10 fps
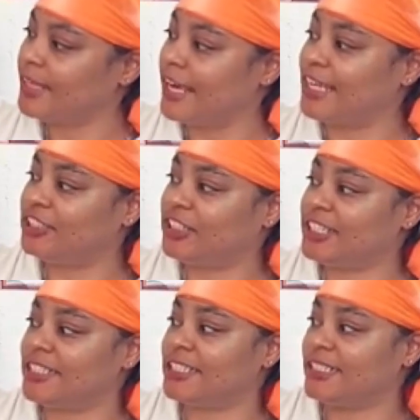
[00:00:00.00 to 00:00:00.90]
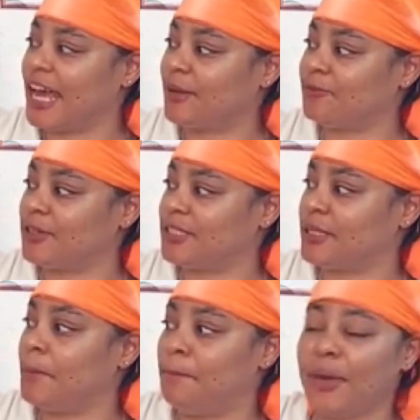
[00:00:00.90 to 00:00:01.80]
And just in time for
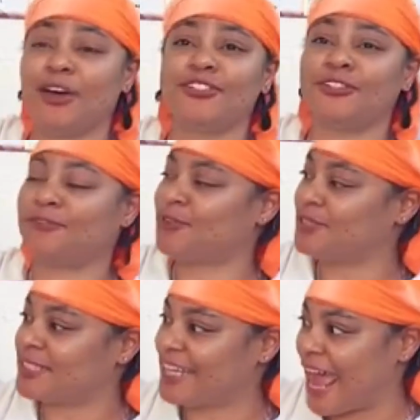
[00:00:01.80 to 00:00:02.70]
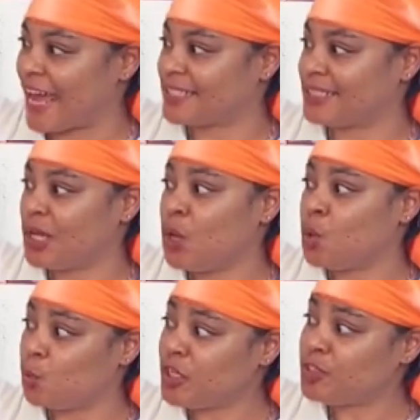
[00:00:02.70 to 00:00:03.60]
some bountiful snacks.
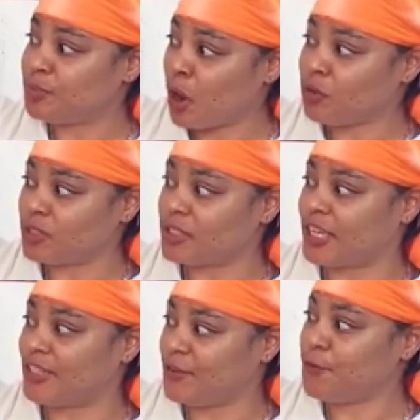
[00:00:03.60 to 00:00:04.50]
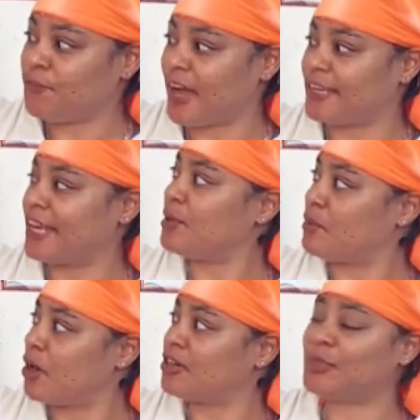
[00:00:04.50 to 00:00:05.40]
Which produce can you find at Amara's